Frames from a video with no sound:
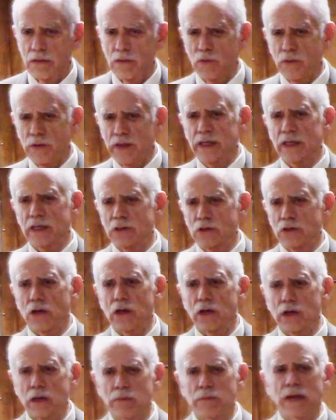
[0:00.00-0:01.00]
we can
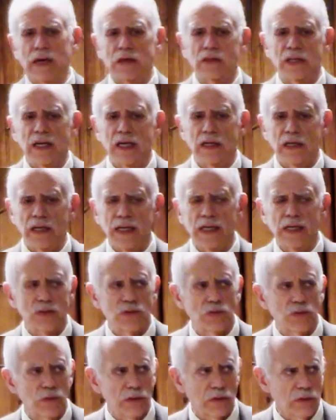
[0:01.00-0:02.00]
talk about that
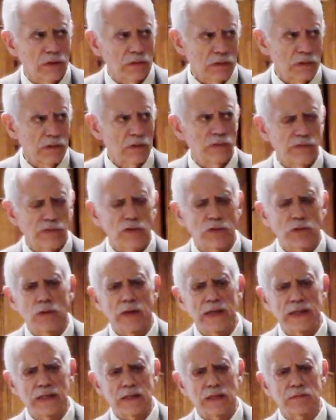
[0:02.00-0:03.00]
last one for
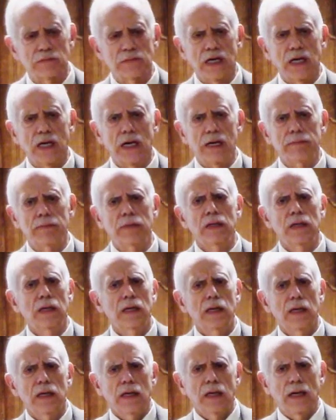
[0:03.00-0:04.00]
quite some time.
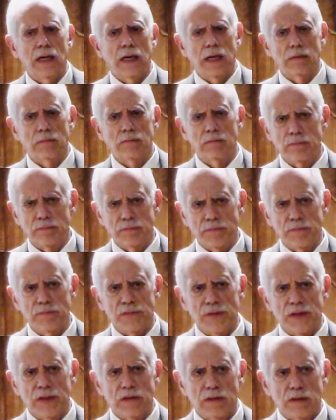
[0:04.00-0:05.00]
Um,
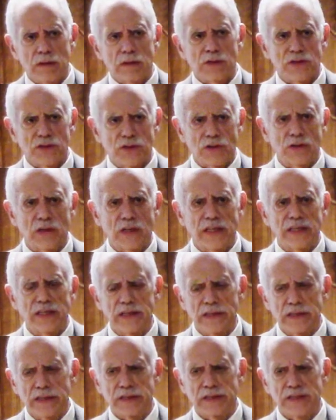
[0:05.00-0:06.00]
certainly
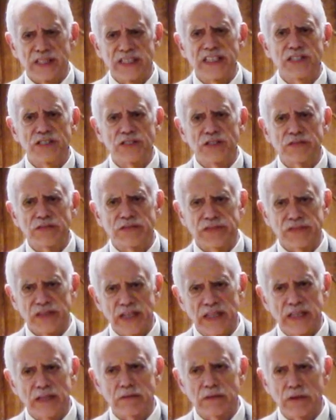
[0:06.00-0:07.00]
the siege of
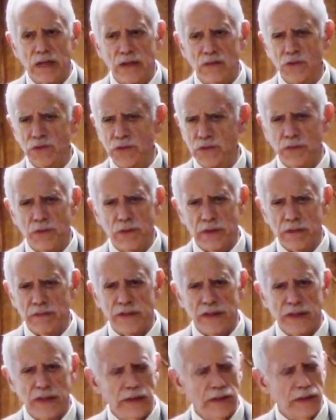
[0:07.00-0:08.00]
Leningrad was one of
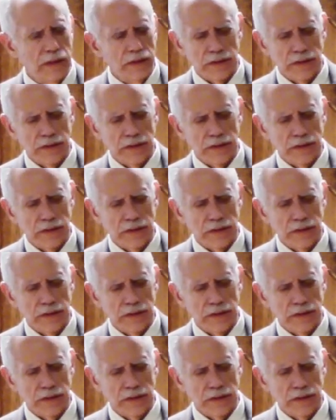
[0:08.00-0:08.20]
the